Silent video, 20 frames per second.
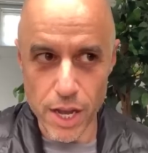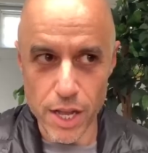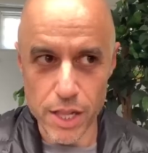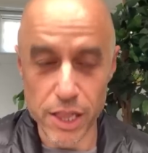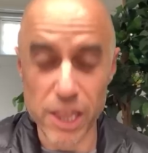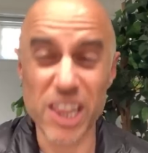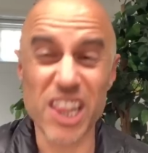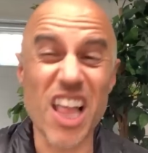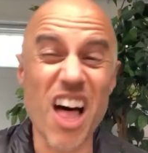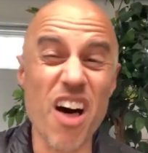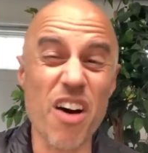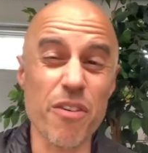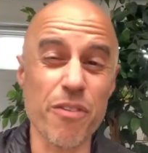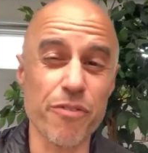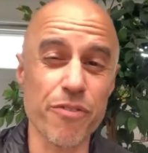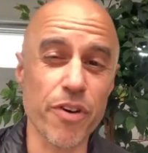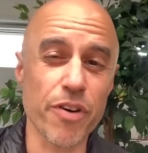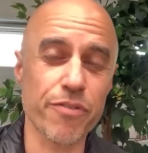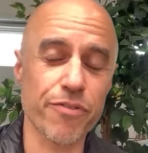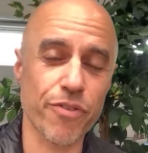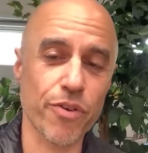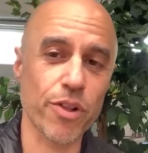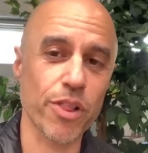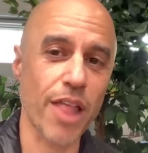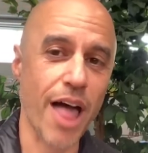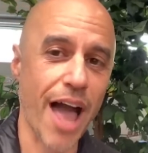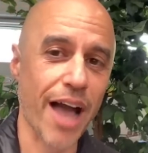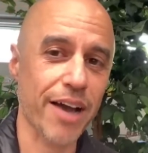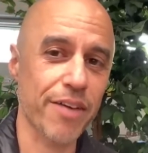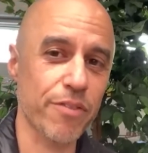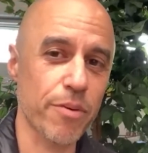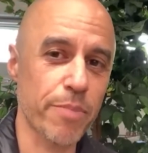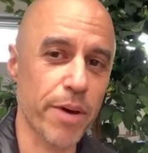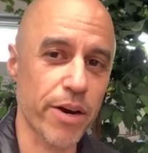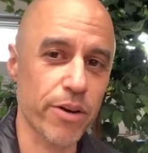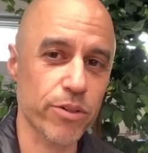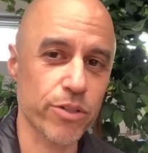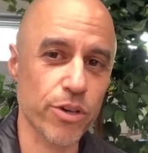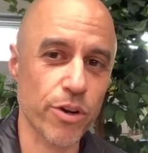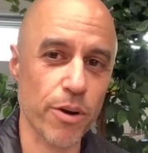love for lack of a
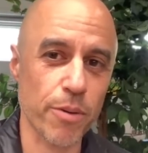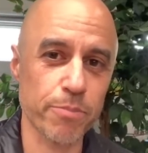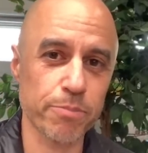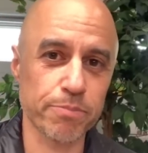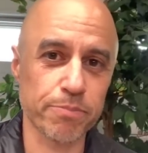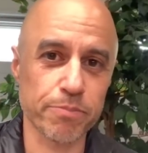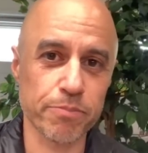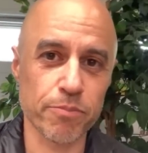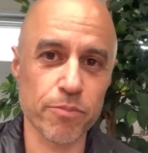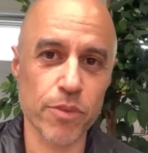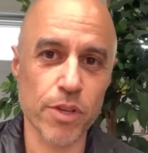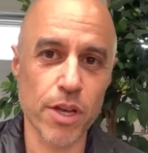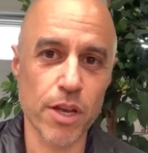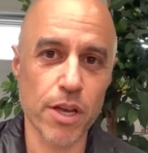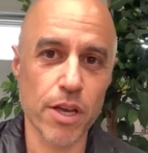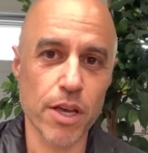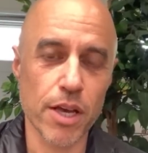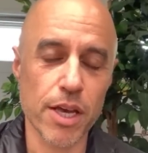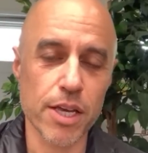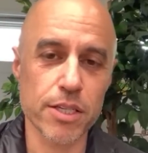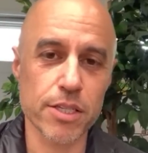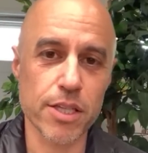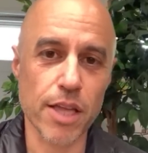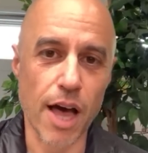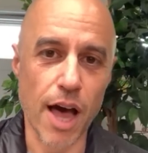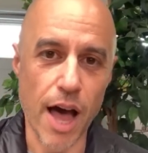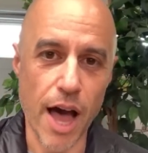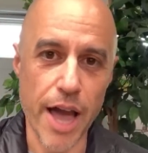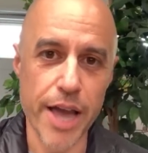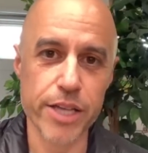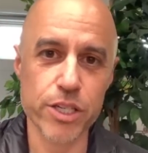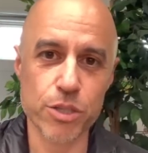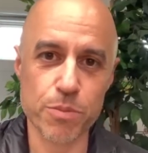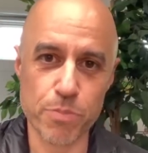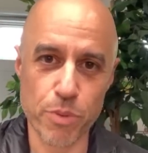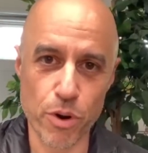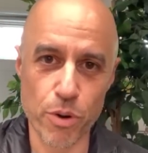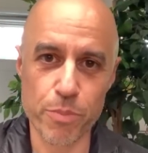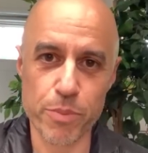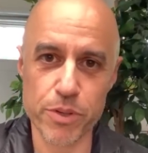better term, is the highest
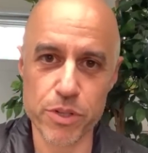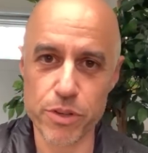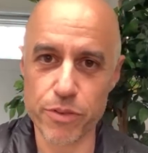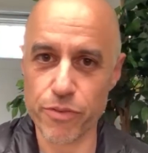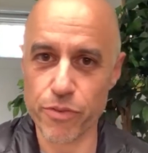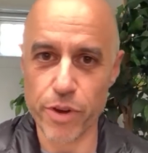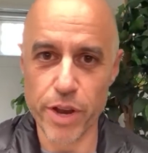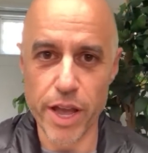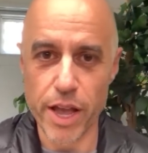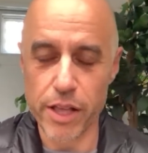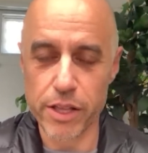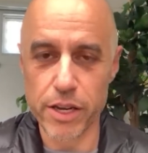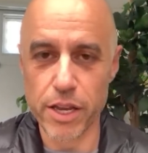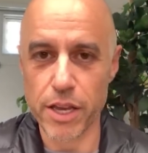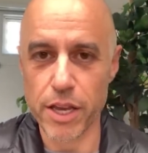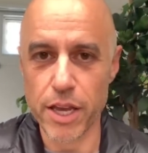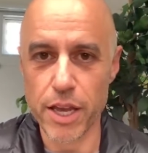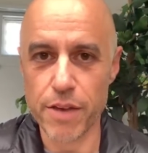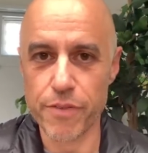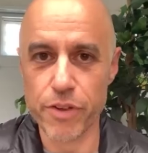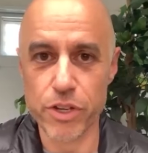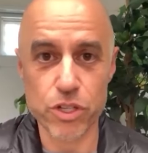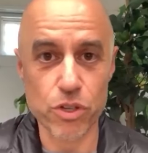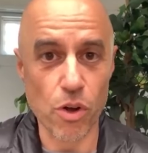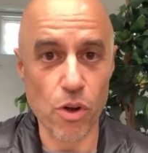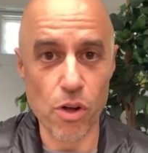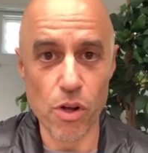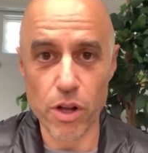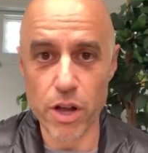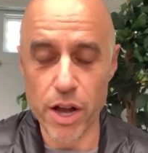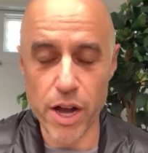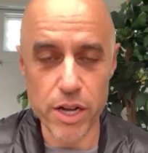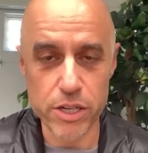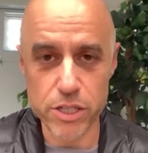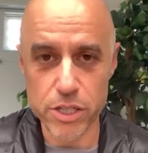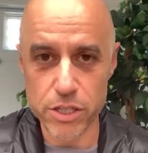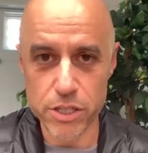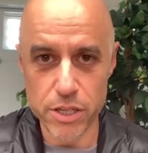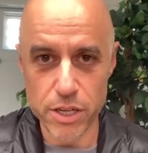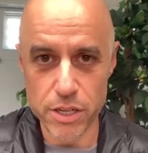purpose of reality. If it's all
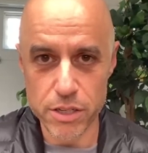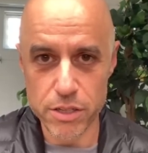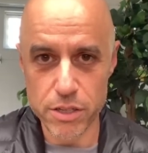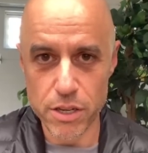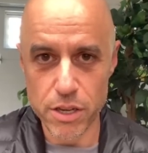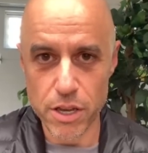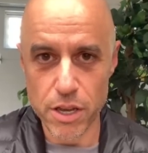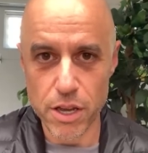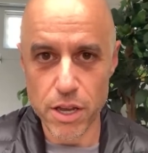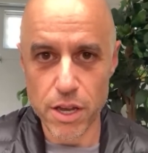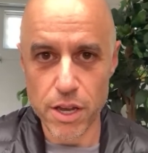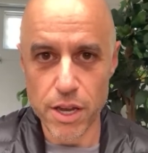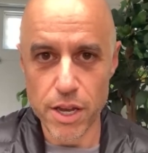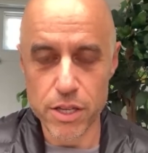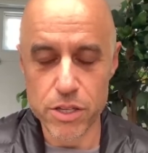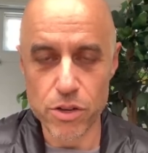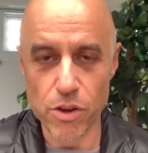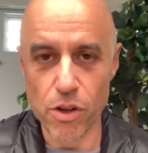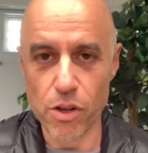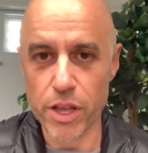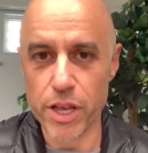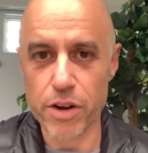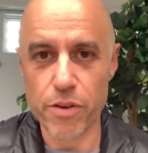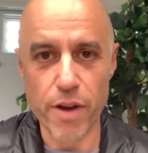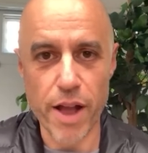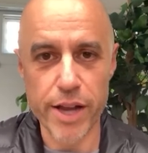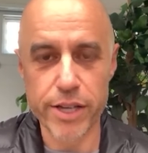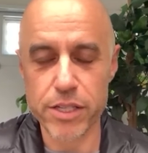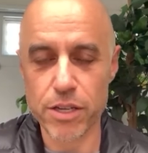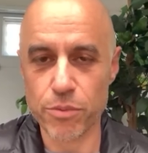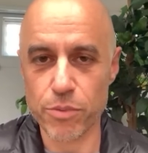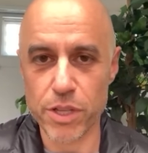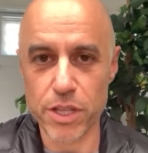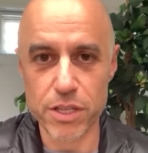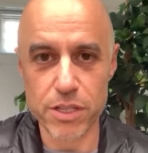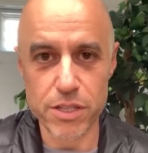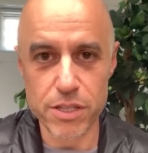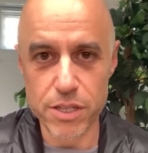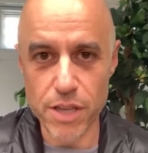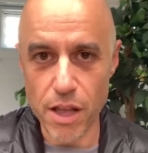consciousness, it's all interacting with
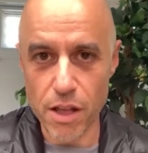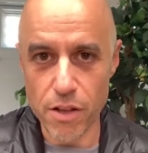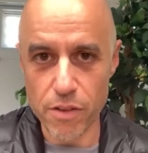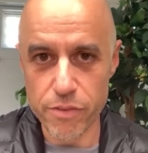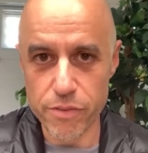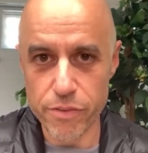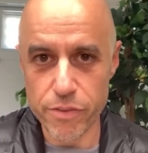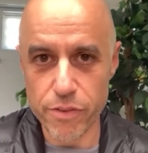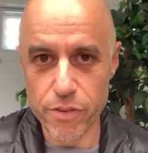itself,